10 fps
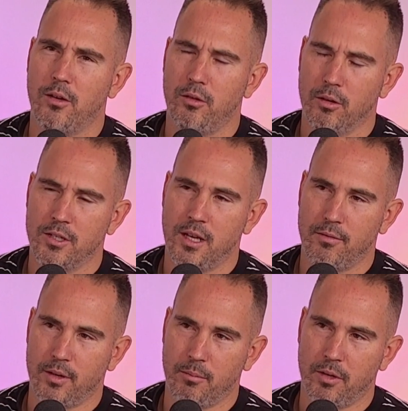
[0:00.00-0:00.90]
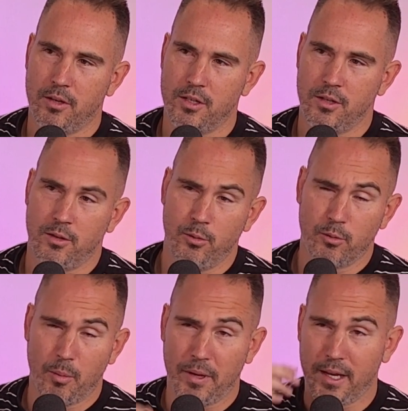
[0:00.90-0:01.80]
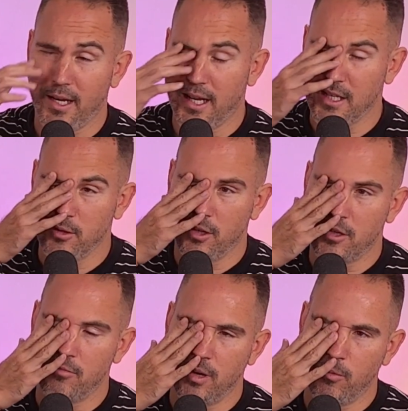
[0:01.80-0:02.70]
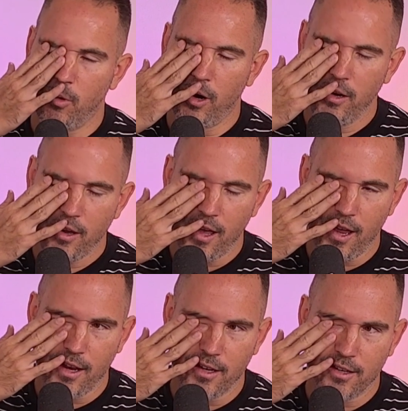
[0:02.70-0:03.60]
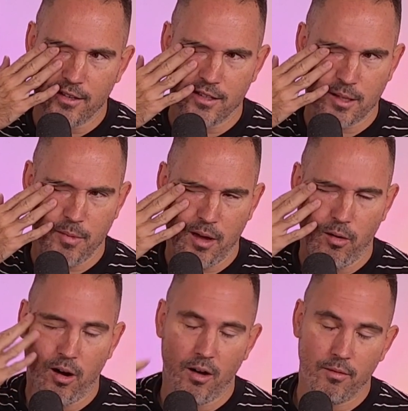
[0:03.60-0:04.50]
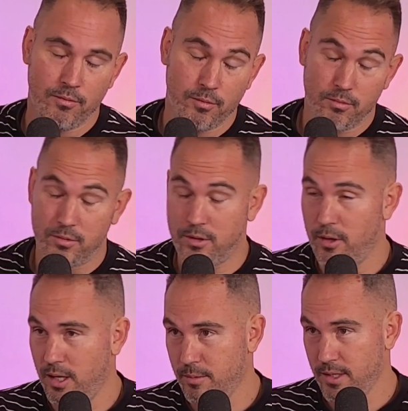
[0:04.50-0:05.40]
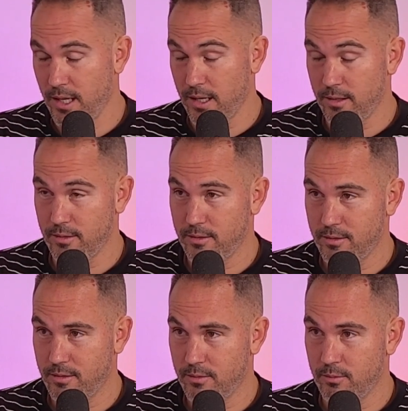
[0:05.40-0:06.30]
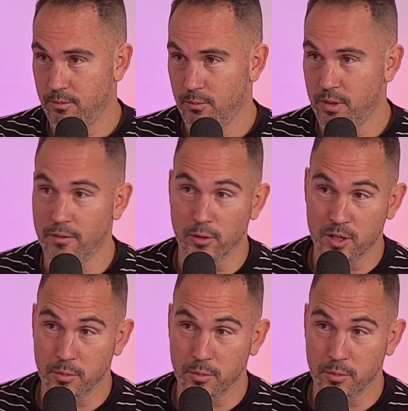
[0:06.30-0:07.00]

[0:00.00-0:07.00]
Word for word: are you not suffering? Because you were ripping in last night to the red wine, yep. and somehow I've turned up today with a few